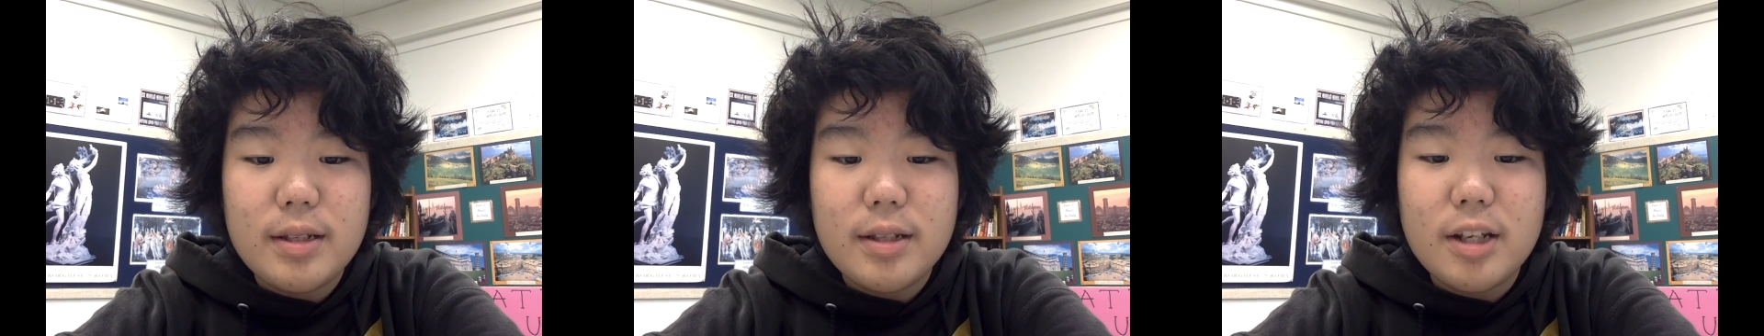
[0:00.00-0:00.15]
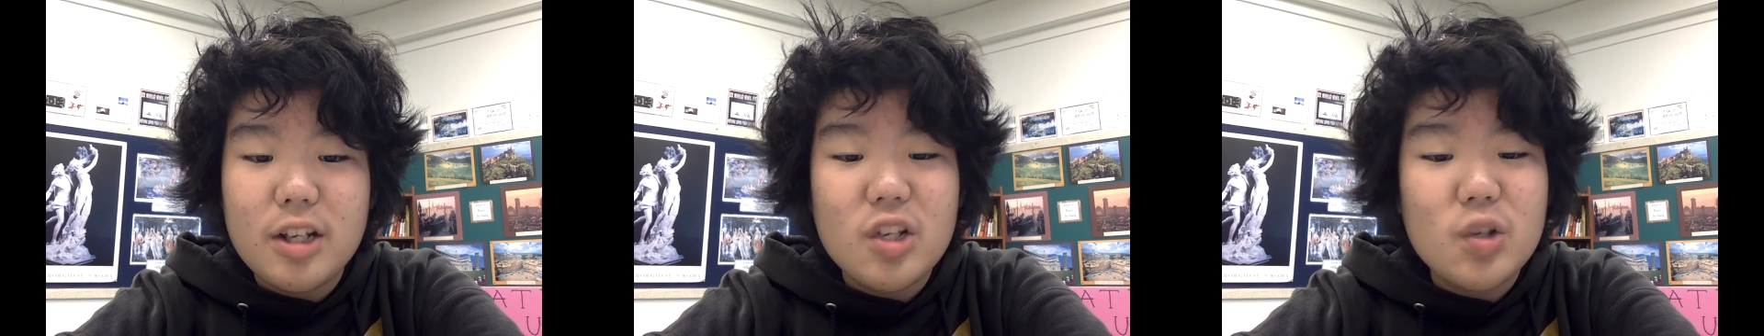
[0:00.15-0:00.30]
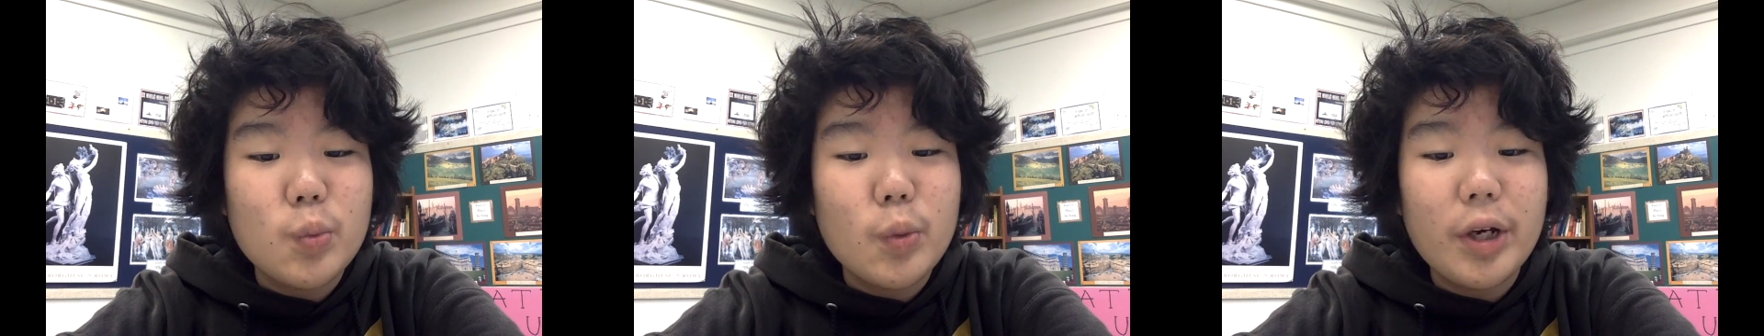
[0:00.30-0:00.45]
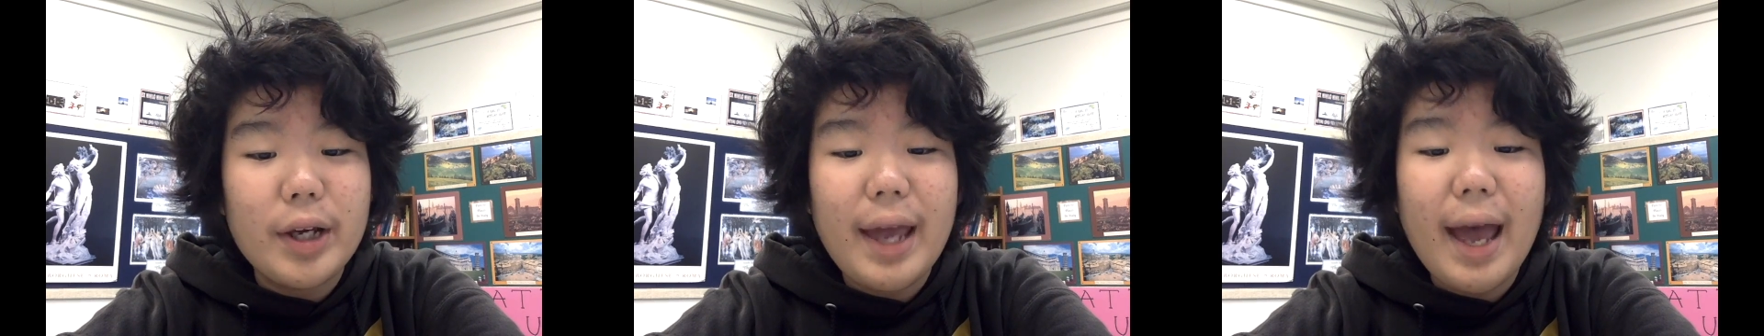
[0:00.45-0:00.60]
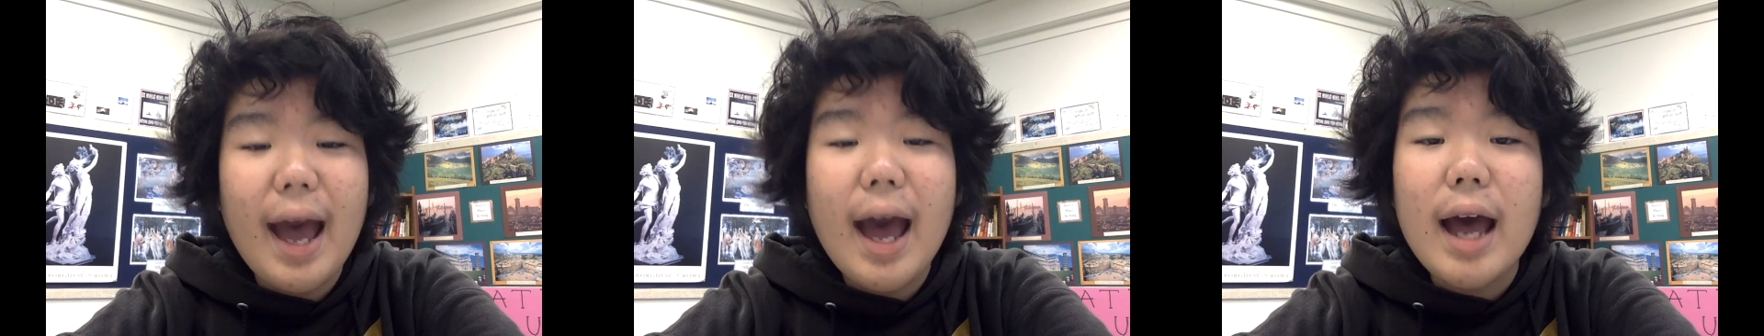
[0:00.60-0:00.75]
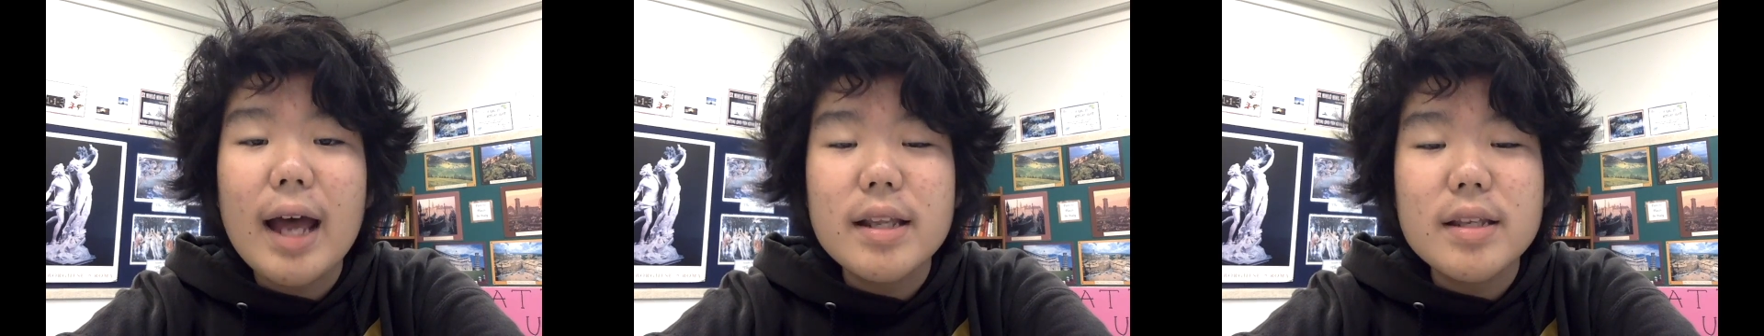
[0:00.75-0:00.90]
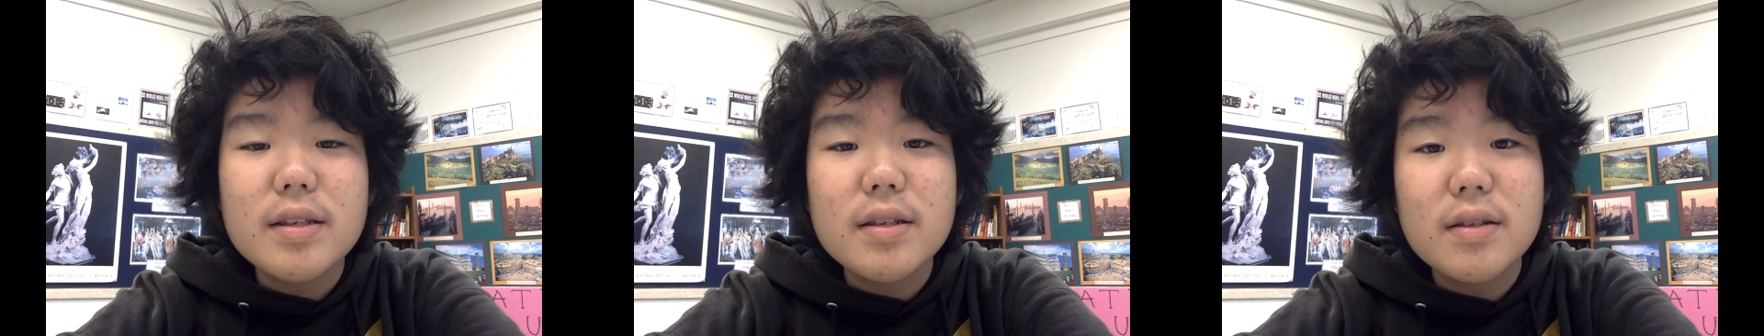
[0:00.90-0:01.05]
such as wearing
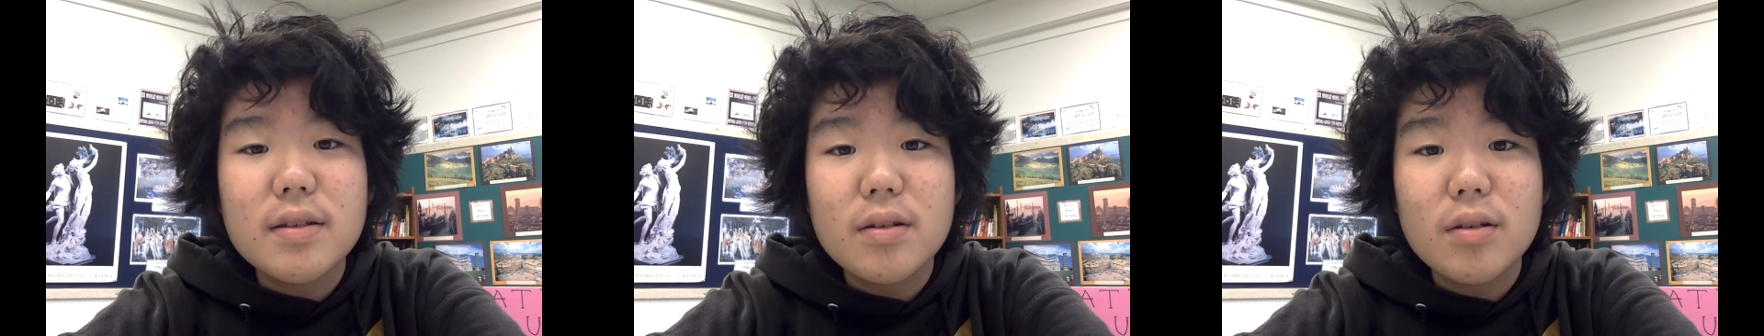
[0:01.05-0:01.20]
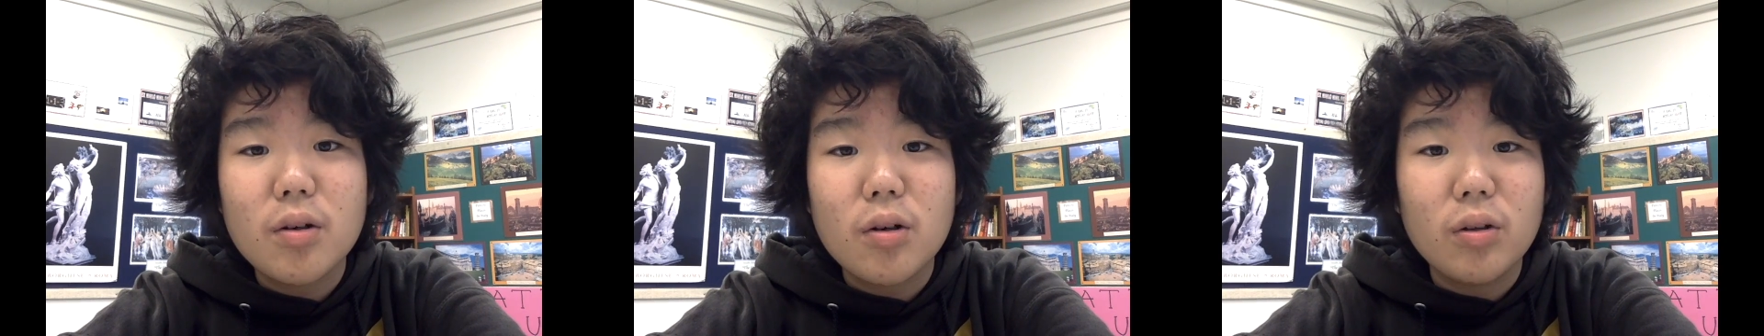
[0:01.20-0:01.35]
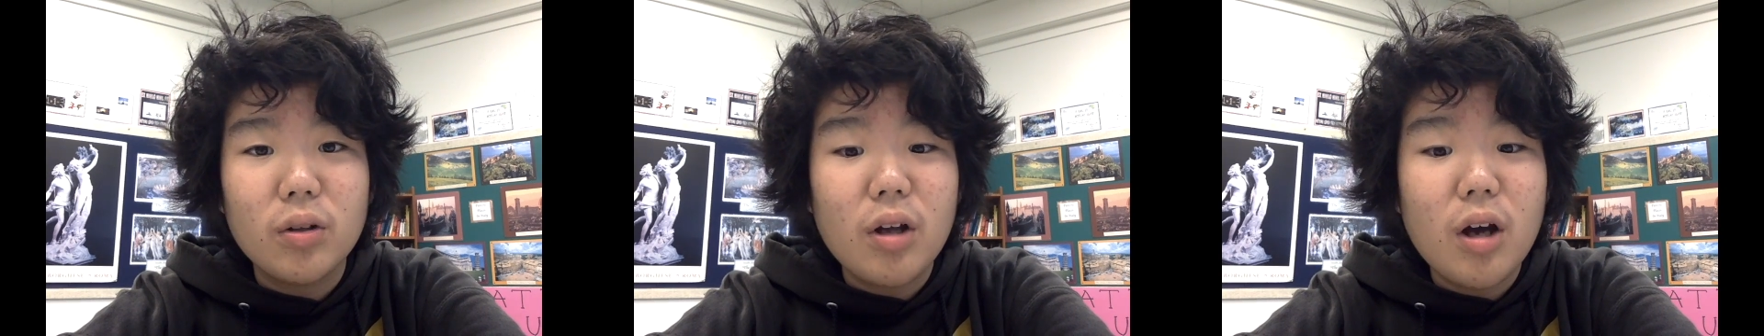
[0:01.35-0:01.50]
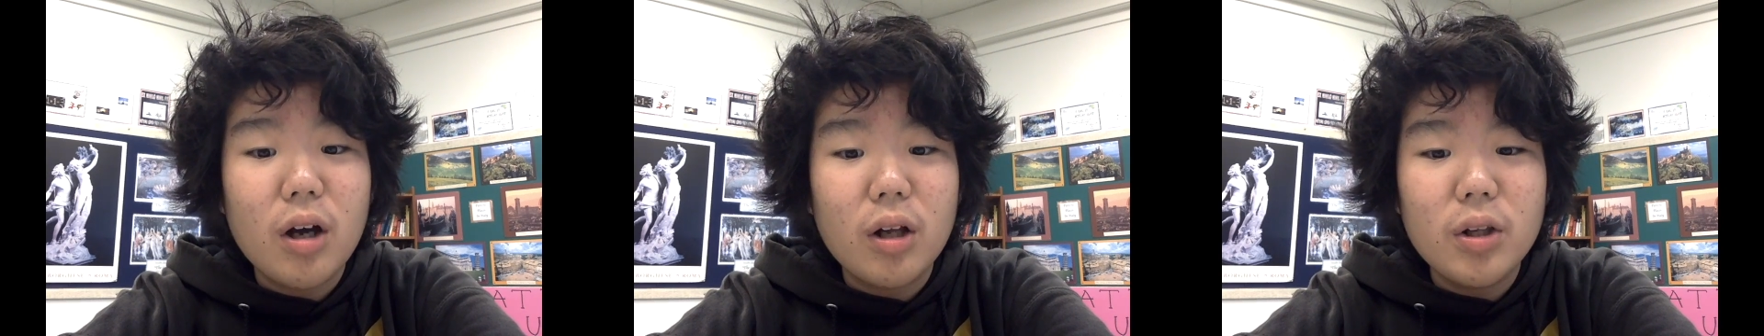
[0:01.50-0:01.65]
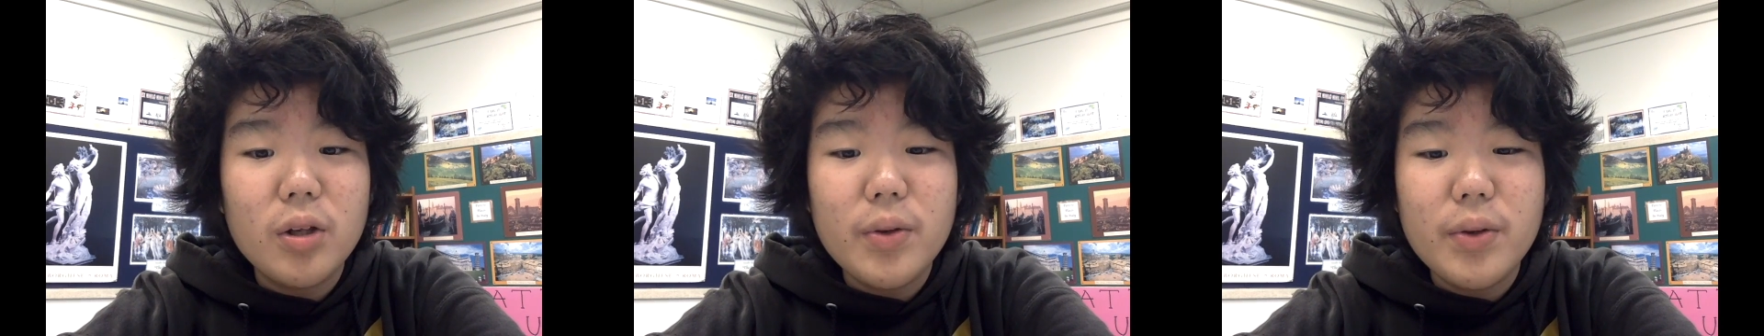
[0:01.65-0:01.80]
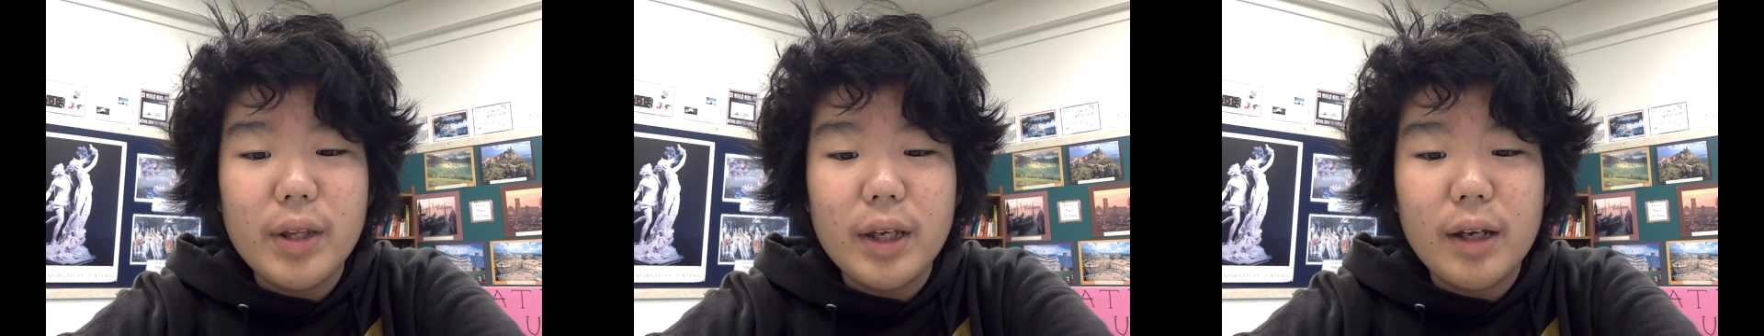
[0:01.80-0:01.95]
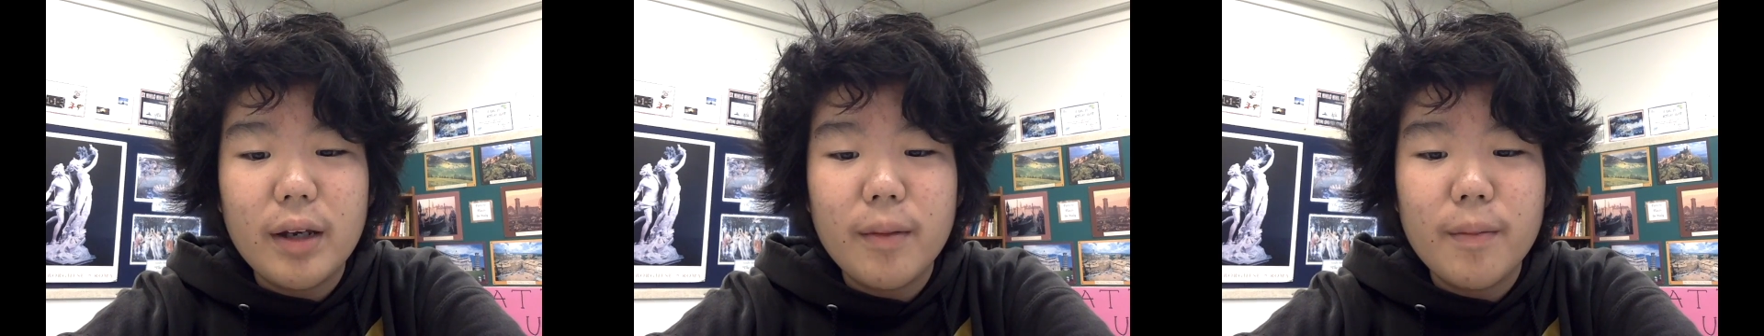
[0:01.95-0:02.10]
hats or long
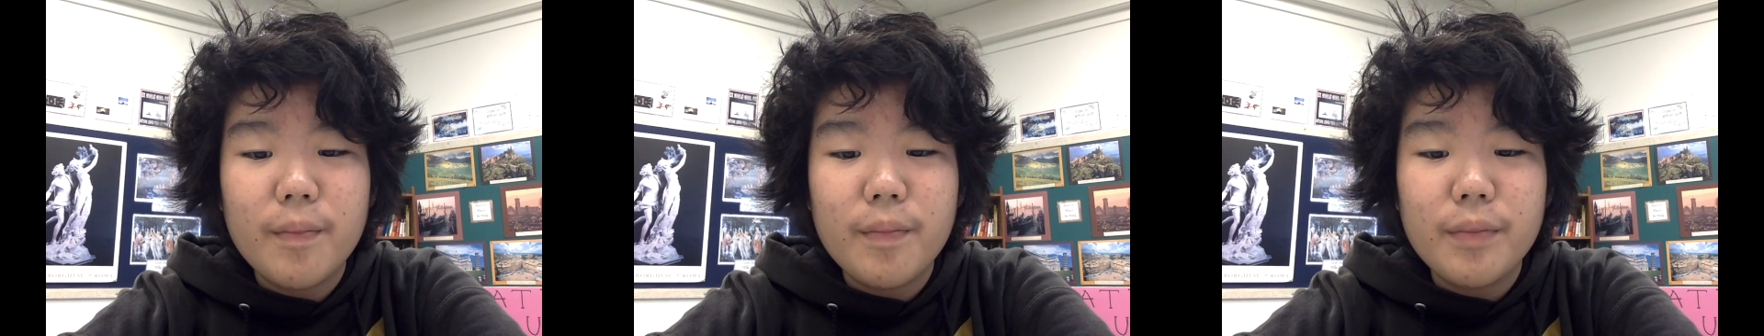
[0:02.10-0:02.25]
clothing.